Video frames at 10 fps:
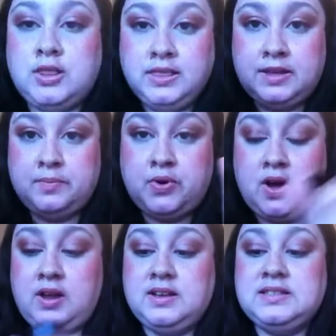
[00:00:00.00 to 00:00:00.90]
are lip
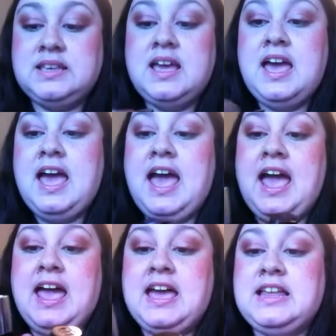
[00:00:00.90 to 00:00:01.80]
products,
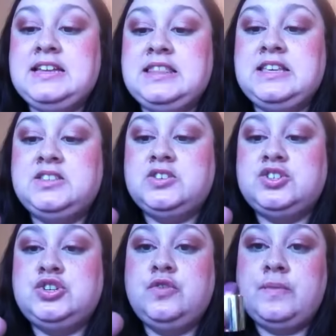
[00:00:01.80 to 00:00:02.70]
and these
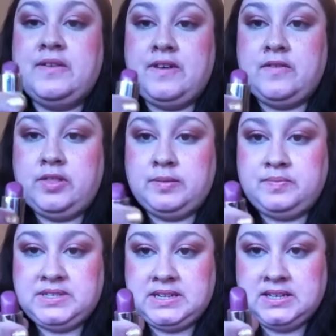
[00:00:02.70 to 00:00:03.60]
are two of my favorite
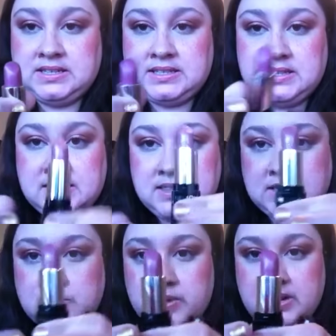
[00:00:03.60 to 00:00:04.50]
lipsticks.
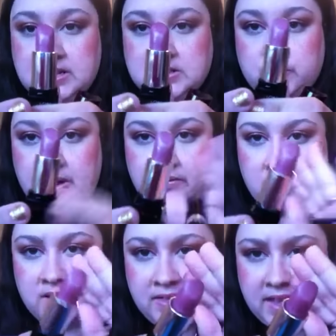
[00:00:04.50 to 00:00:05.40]
This one is
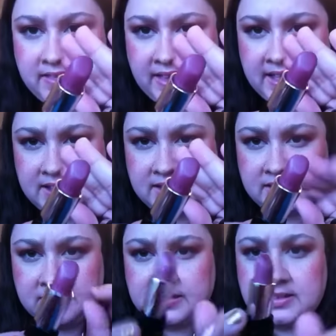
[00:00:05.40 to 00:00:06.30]
Revlon Lilac,
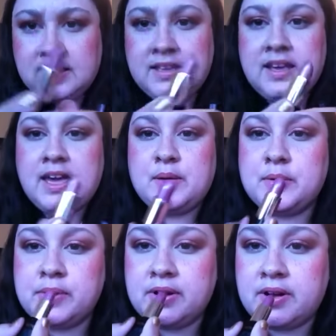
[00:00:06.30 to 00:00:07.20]
and I'm
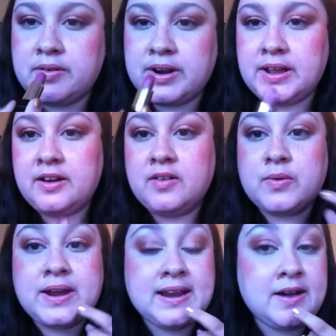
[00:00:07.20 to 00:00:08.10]
going to put it on right now.
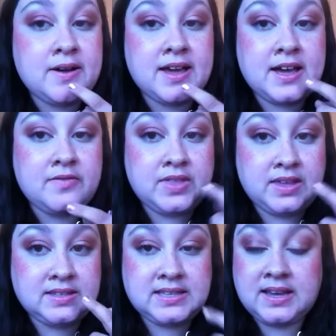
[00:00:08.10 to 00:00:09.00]
Right now I have
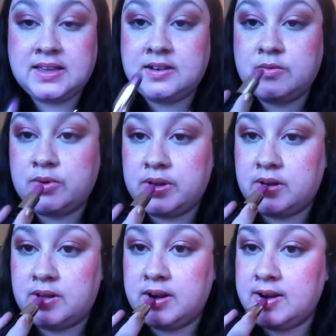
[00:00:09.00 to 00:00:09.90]
the second one
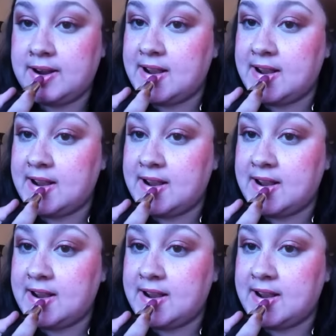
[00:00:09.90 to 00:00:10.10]
on.